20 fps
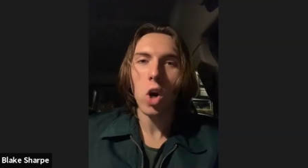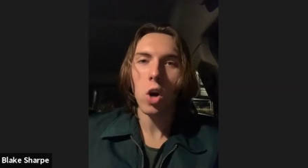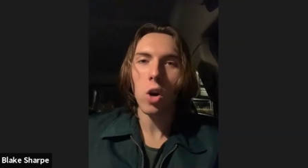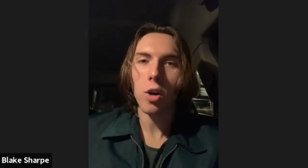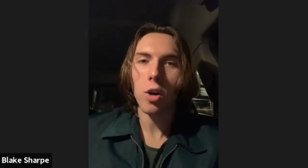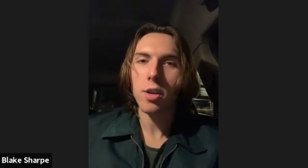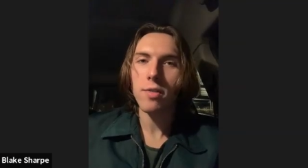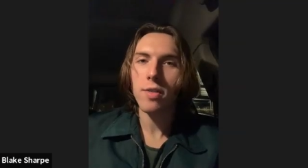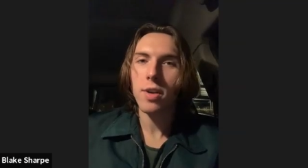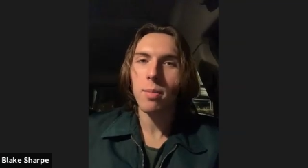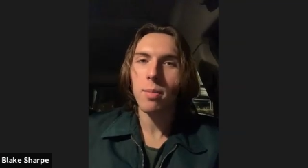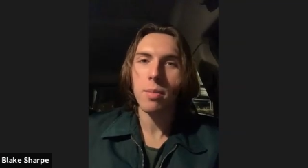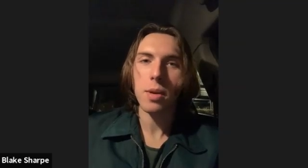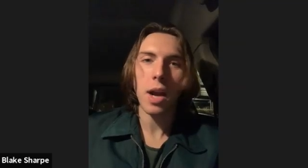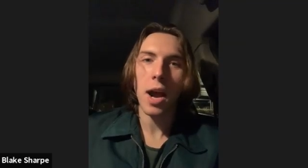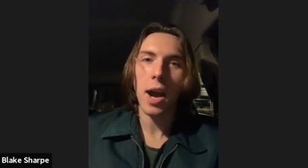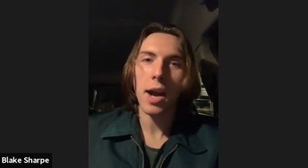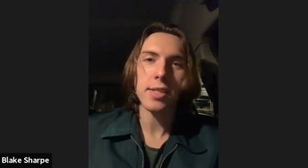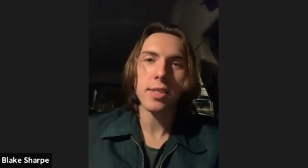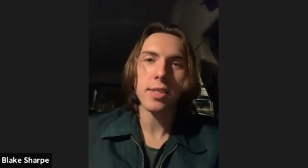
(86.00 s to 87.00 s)
heard of it, but
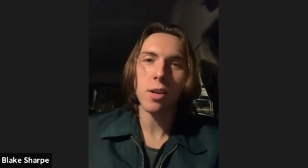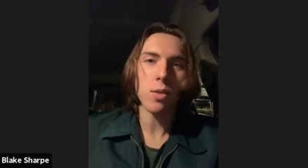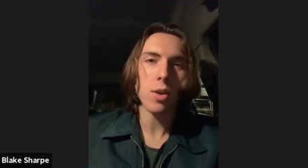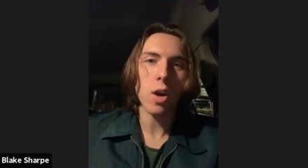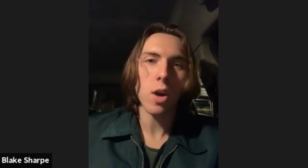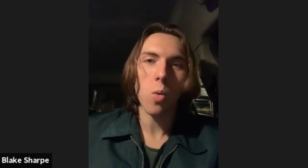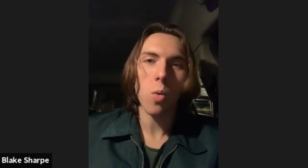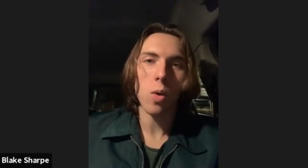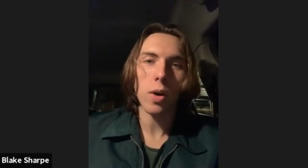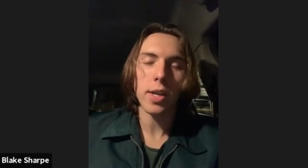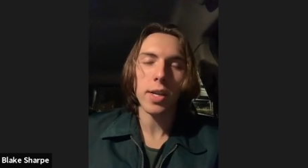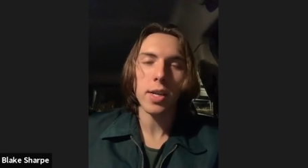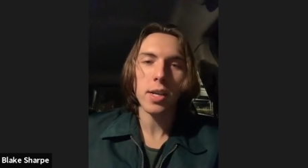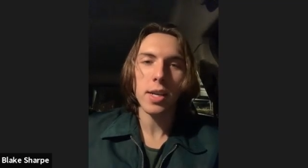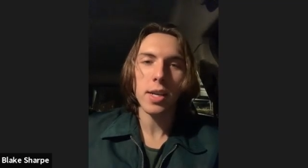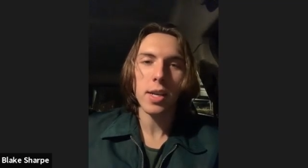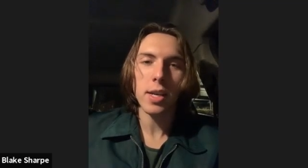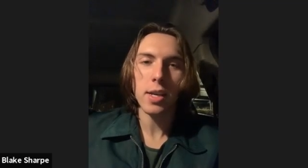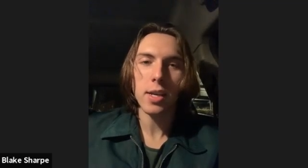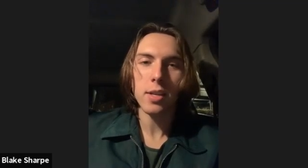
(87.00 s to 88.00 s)
I don't know what it
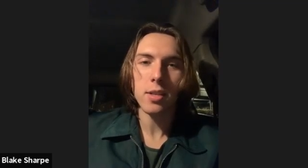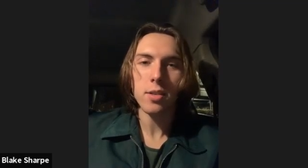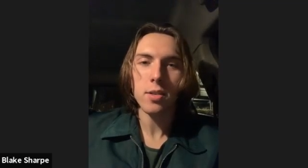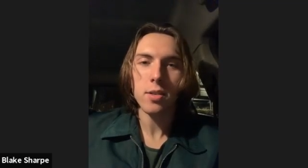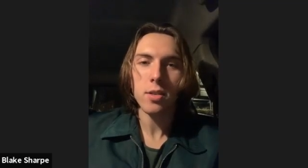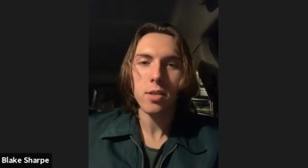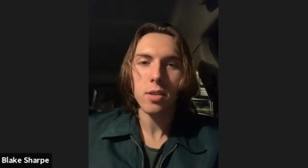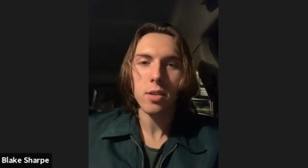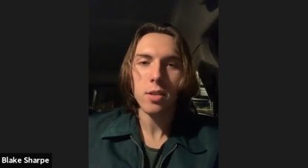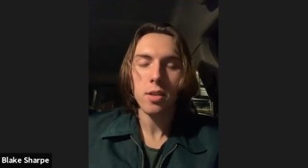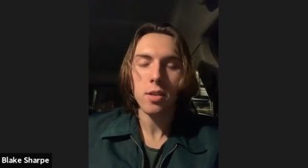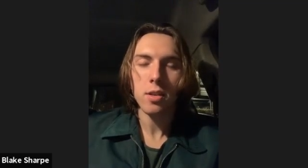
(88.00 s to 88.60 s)
is.